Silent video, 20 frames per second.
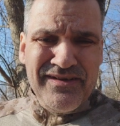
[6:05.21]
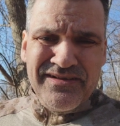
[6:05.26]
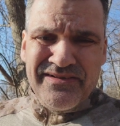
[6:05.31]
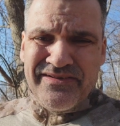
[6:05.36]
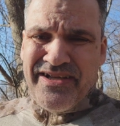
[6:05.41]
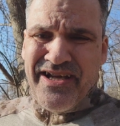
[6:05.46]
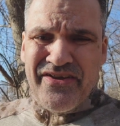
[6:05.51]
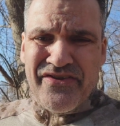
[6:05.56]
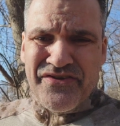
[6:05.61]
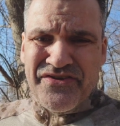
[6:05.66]

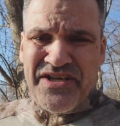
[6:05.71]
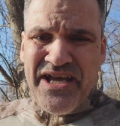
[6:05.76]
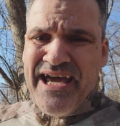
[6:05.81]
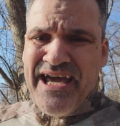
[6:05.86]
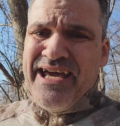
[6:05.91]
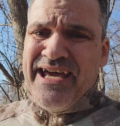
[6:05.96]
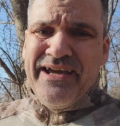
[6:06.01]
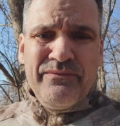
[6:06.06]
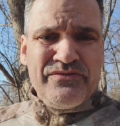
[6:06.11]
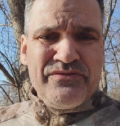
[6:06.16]
The other
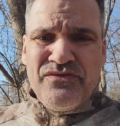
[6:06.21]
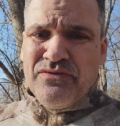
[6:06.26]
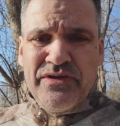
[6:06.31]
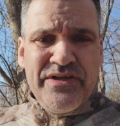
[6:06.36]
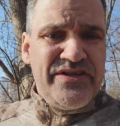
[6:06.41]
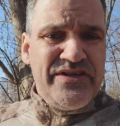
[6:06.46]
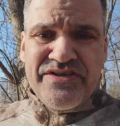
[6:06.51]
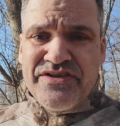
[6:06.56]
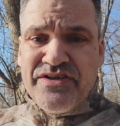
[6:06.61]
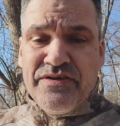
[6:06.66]
day, it was really
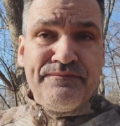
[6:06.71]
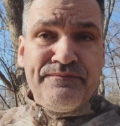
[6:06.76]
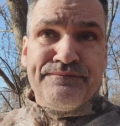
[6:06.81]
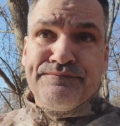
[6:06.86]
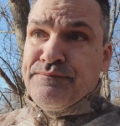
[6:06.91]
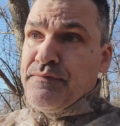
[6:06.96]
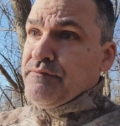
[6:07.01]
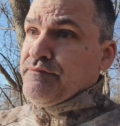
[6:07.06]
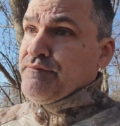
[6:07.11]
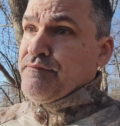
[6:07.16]
just a
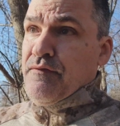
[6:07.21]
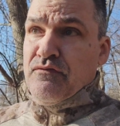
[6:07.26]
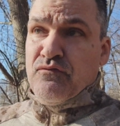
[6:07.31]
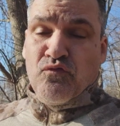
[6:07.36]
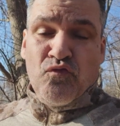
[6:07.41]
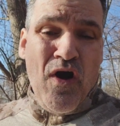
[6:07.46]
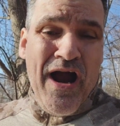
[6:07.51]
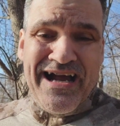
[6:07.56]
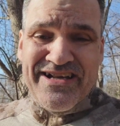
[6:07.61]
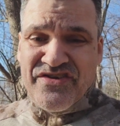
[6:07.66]

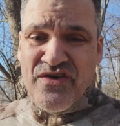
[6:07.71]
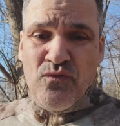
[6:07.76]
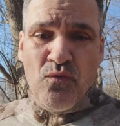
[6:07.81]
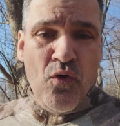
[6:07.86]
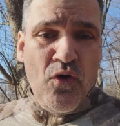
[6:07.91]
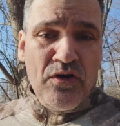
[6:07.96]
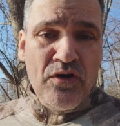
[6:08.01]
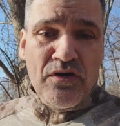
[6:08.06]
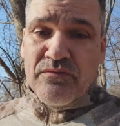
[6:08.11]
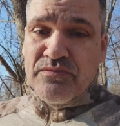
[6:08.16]
rising
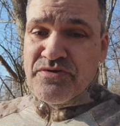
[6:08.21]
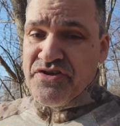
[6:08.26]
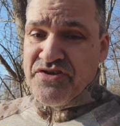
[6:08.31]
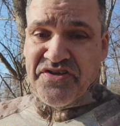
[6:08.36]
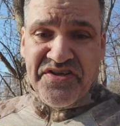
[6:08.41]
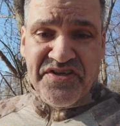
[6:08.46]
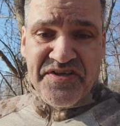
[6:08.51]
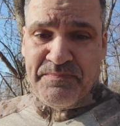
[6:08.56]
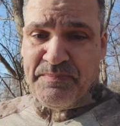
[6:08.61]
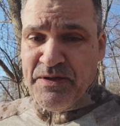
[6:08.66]
water. It was just
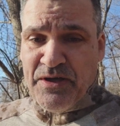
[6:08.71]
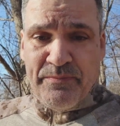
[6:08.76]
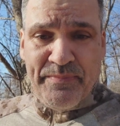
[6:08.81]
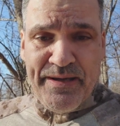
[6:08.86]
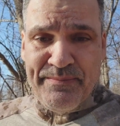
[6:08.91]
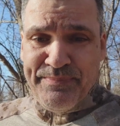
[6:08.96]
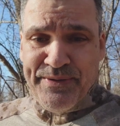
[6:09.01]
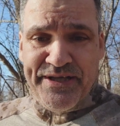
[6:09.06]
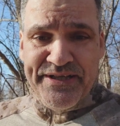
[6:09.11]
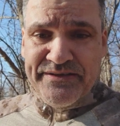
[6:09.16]
a
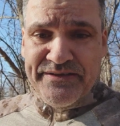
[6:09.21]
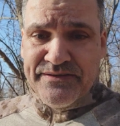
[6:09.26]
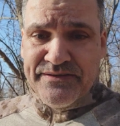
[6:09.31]
spinnerbait bite.